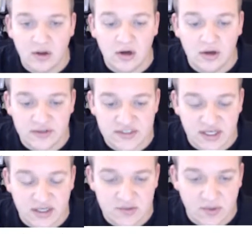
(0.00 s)
on the
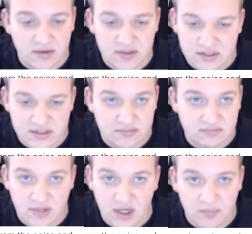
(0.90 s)
site as well. This is
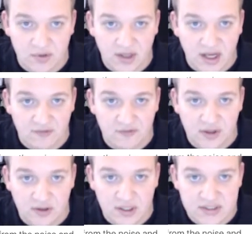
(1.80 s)
up and live for you
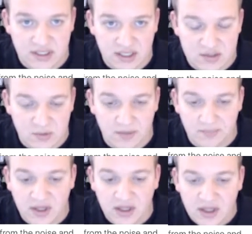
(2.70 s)
guys to hit as well.
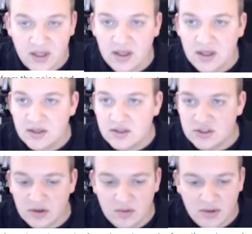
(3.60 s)

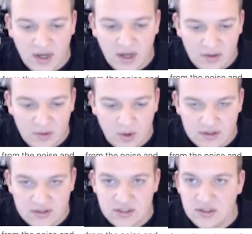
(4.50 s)
So now we
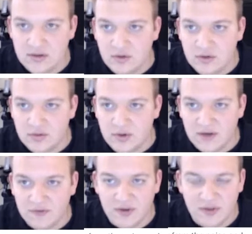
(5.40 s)
want to do 3
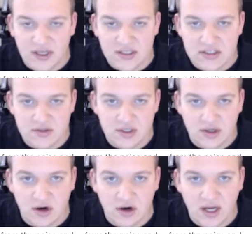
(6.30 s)
different things using
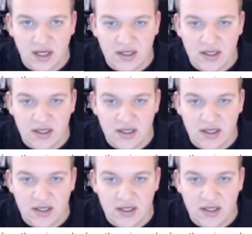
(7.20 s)
our handy